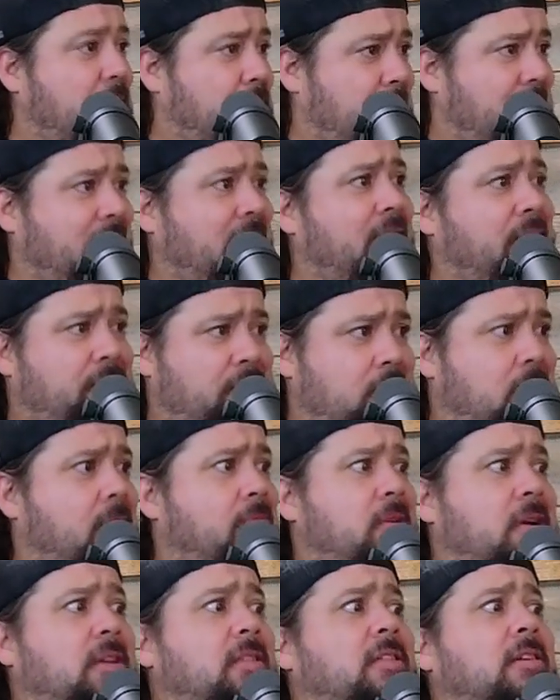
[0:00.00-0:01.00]
I'd be like, "Have you
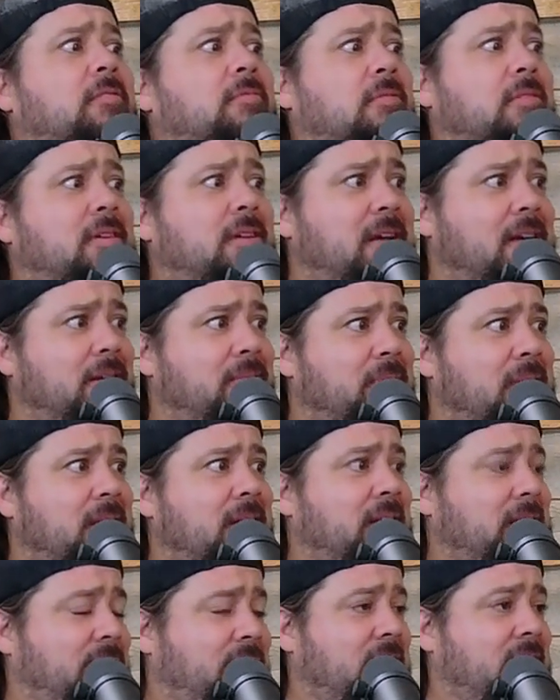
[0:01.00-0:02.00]
ever had sex with a condom on?"
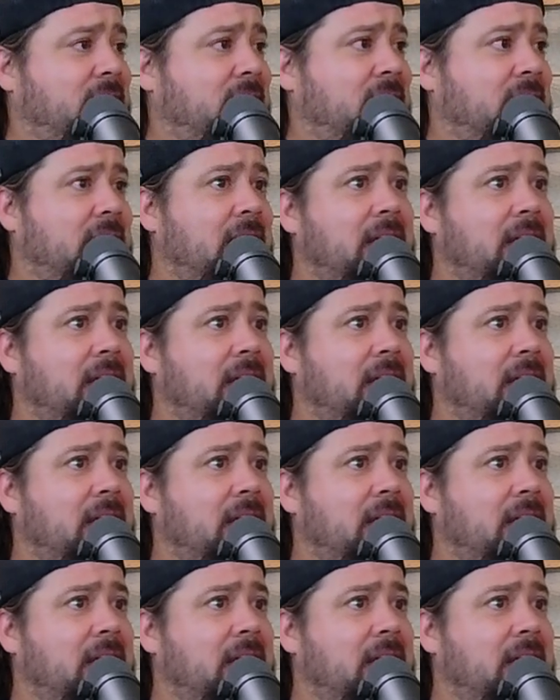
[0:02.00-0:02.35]
Mm -hmm. And if they said mm-hmm.